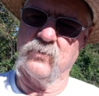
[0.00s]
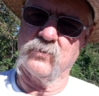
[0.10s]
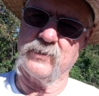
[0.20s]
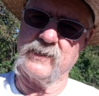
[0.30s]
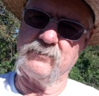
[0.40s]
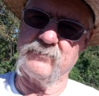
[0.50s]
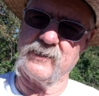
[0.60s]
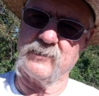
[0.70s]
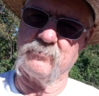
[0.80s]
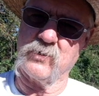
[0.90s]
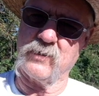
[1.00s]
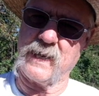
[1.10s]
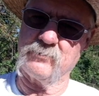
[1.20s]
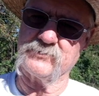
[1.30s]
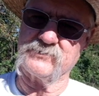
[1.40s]
or they even got them on
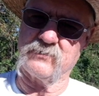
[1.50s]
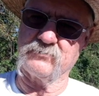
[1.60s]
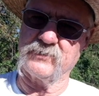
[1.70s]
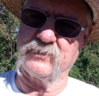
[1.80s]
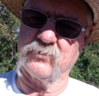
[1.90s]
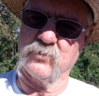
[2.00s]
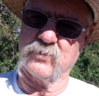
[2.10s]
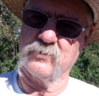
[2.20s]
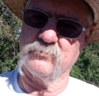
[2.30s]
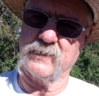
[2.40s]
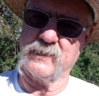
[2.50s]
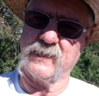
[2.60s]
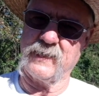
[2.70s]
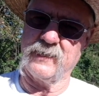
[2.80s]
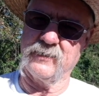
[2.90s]
Amazon. You can order them,
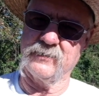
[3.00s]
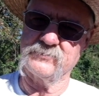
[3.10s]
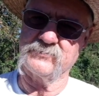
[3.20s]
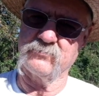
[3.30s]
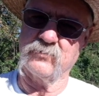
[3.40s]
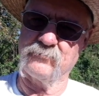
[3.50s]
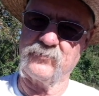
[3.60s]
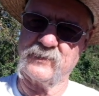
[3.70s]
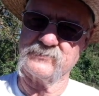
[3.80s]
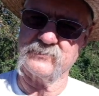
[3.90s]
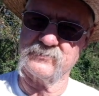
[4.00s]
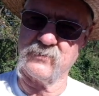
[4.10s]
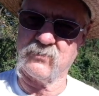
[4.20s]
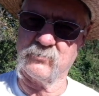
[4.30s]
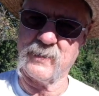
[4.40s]
and so we're fixing to
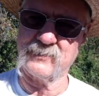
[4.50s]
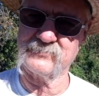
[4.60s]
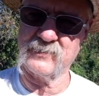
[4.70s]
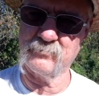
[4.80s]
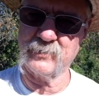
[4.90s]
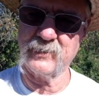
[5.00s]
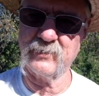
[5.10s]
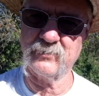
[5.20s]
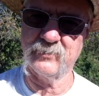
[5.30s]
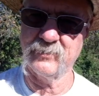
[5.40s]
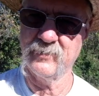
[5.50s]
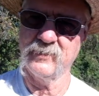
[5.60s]
talk about something here, and